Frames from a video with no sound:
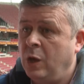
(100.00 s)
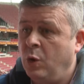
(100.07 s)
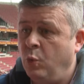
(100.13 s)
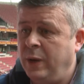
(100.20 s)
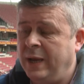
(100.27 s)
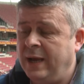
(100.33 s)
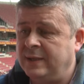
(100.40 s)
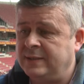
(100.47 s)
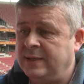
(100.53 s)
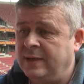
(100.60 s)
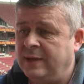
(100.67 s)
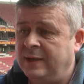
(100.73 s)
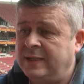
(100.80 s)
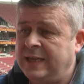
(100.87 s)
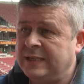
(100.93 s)
We had
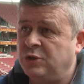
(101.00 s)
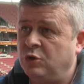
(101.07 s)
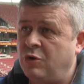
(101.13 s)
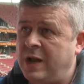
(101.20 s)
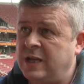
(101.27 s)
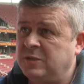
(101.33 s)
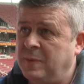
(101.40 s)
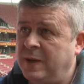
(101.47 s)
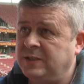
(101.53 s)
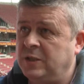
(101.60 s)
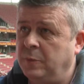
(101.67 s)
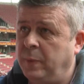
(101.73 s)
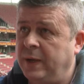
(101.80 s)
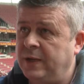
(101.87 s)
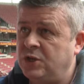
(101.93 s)
a Deso grass
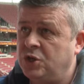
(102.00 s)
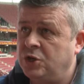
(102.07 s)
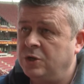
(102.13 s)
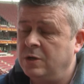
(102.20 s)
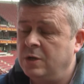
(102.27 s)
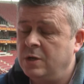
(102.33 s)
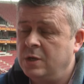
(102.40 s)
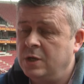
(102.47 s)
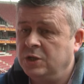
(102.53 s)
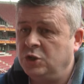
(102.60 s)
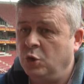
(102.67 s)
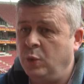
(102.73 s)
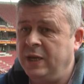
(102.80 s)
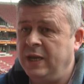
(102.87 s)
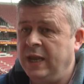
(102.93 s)
master pitch,
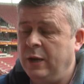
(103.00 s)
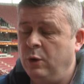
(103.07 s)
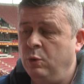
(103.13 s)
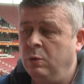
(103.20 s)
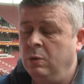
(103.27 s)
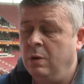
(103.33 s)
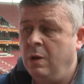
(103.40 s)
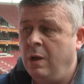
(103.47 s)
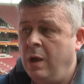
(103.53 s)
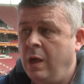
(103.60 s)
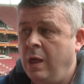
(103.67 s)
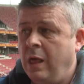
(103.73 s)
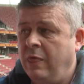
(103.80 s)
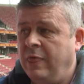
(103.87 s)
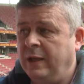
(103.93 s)
so we knew
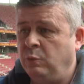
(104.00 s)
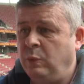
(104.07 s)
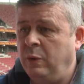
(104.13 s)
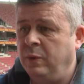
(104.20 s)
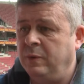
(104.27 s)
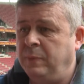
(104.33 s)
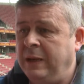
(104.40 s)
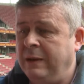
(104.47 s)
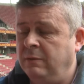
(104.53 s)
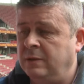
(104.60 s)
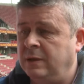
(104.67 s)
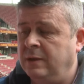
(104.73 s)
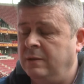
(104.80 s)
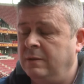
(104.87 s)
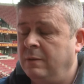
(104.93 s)
that we would be able
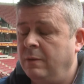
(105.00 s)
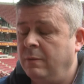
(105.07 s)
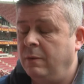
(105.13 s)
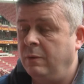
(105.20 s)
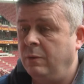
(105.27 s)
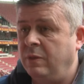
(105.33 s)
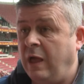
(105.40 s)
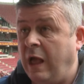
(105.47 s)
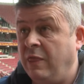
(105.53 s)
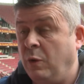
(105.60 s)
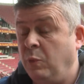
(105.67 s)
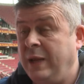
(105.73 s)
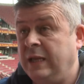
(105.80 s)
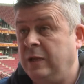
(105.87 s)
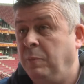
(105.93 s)
to,
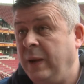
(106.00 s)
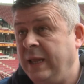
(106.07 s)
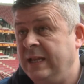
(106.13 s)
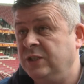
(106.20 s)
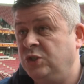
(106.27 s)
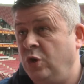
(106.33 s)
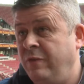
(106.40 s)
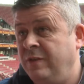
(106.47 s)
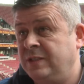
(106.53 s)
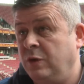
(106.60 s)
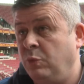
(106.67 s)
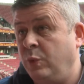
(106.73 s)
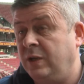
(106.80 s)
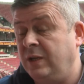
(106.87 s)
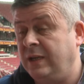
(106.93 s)
that we had a playing surface
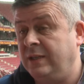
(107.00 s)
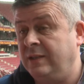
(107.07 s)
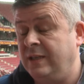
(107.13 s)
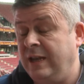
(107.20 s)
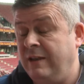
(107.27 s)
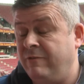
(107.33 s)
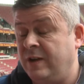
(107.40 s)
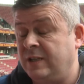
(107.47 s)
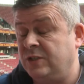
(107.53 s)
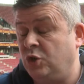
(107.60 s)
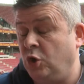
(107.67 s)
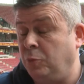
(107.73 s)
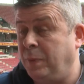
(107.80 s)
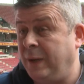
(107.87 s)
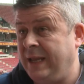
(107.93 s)
that would deliver us
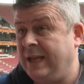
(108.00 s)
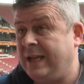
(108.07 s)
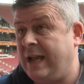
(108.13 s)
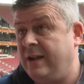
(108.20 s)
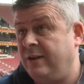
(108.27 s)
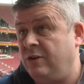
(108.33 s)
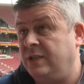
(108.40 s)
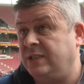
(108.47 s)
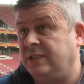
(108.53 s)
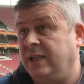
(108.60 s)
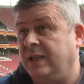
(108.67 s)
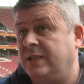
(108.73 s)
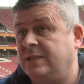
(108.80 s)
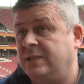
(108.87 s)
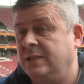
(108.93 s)
good playing
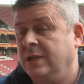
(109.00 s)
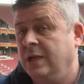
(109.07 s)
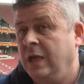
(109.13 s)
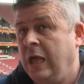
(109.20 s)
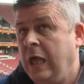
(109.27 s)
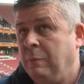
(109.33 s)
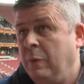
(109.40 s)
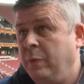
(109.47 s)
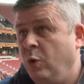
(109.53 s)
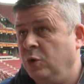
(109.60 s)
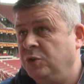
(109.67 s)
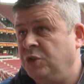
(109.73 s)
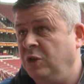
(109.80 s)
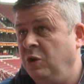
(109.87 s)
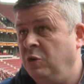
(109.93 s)
characteristics, but we
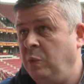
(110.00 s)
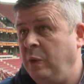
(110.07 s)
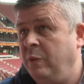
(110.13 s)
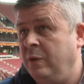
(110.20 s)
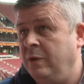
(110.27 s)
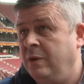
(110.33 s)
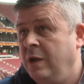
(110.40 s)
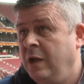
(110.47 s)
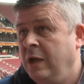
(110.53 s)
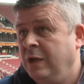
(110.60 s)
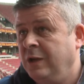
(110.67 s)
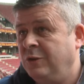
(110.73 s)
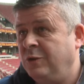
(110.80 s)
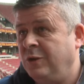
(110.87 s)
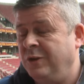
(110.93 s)
also knew that we were
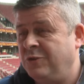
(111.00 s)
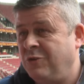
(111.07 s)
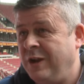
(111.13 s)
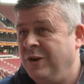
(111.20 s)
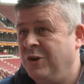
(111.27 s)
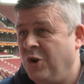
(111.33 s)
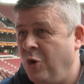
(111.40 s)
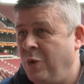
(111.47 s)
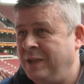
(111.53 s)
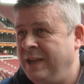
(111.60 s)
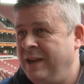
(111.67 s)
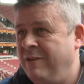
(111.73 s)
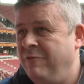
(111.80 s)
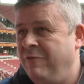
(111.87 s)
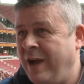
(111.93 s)
going to try and grow it in
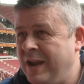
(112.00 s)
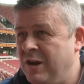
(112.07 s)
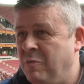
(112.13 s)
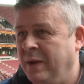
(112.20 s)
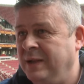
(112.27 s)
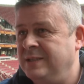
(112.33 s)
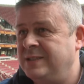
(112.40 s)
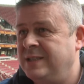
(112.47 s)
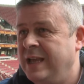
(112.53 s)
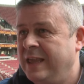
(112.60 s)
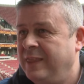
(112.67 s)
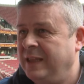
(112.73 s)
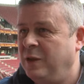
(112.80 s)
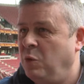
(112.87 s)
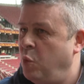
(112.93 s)
an environment
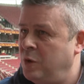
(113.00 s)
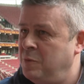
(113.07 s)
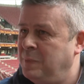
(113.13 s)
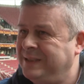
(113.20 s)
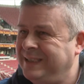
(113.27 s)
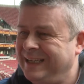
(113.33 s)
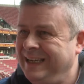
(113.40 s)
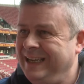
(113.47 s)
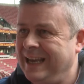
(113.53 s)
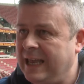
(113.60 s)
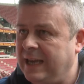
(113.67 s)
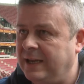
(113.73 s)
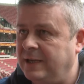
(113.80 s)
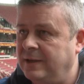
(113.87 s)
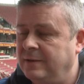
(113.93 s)
that they wouldn't particularly
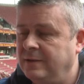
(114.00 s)
like.